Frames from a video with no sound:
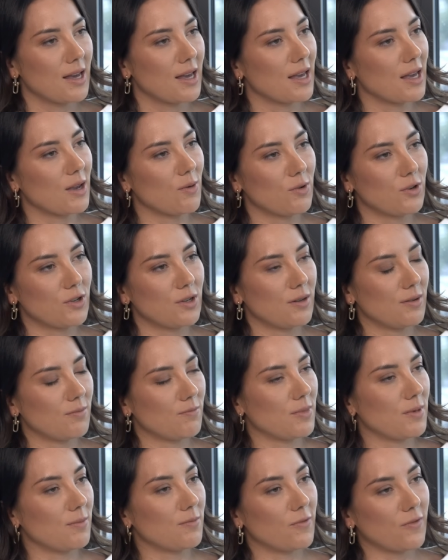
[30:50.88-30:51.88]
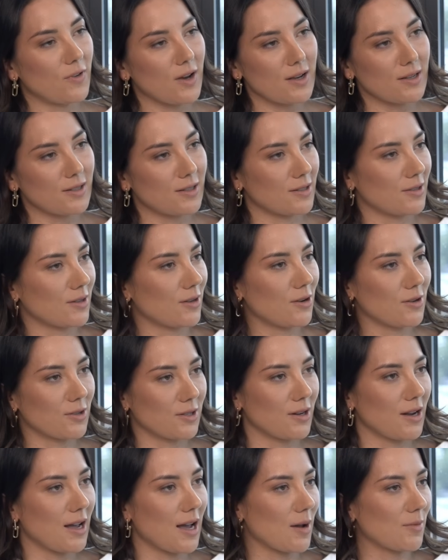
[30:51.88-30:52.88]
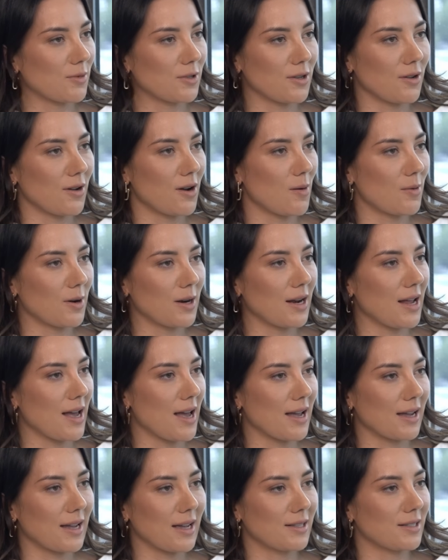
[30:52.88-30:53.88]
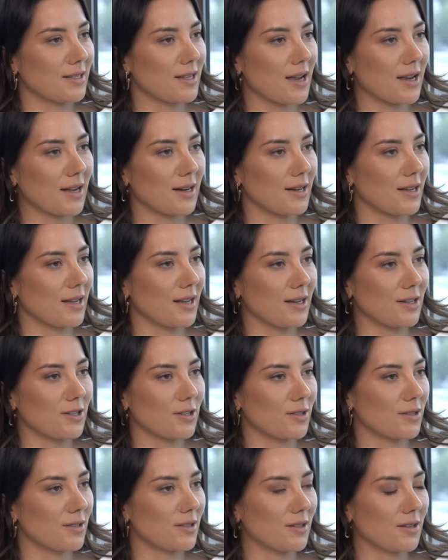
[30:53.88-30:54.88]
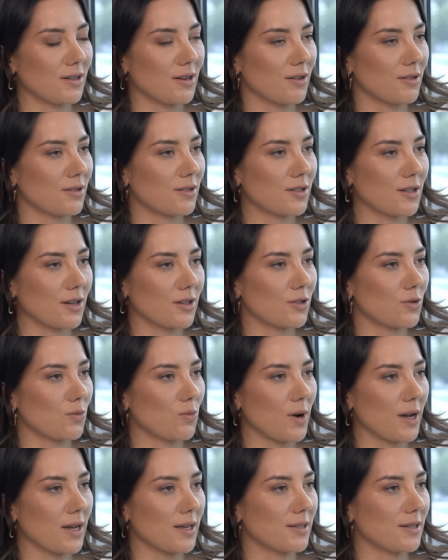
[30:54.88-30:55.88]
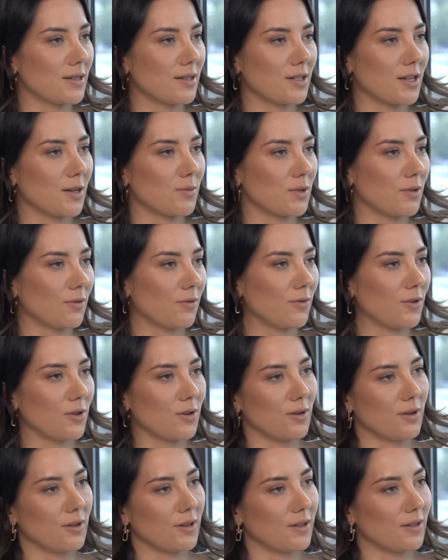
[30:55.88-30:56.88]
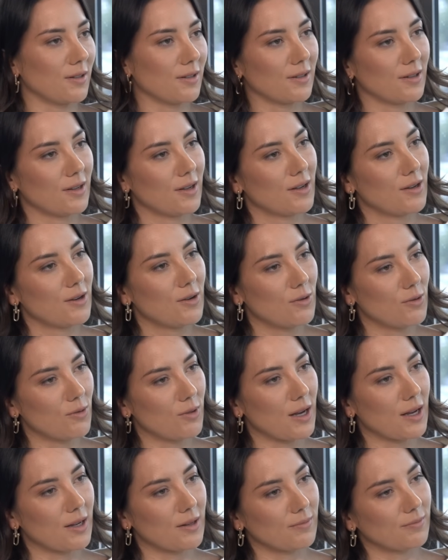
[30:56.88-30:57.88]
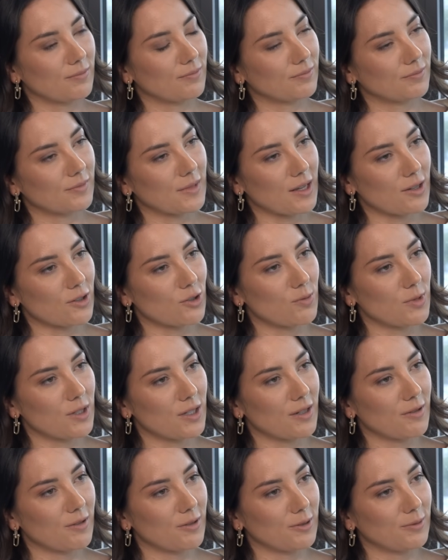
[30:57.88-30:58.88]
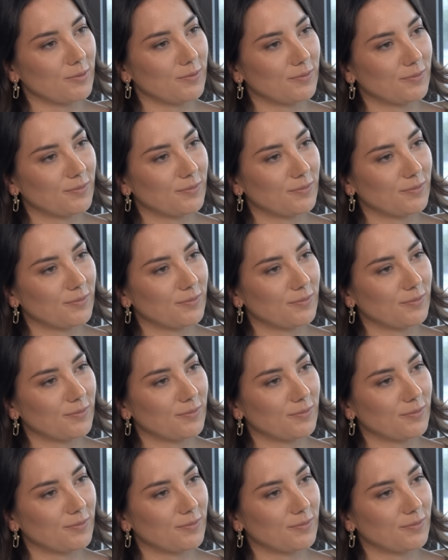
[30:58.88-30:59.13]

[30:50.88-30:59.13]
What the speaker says: it would first cost an absolute arm and a leg, and secondly just such a waste in terms of fuel and all that extra material.